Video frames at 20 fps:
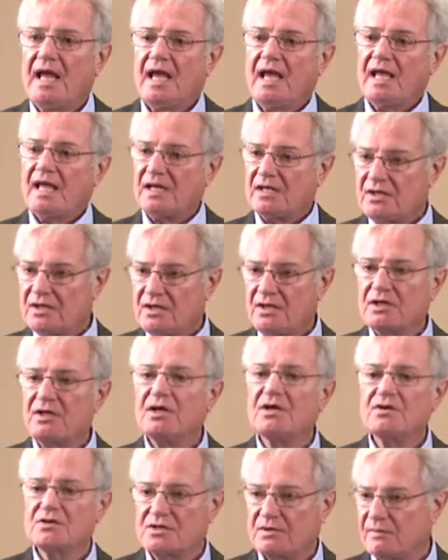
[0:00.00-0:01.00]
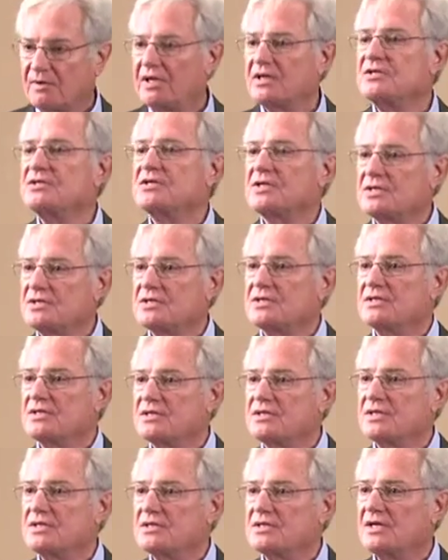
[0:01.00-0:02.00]
And here's some
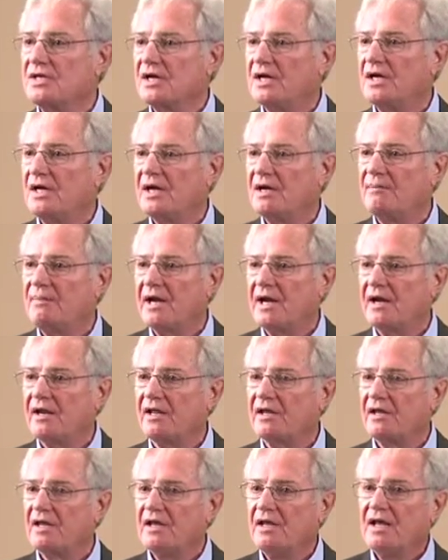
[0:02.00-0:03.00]
consistencies about it.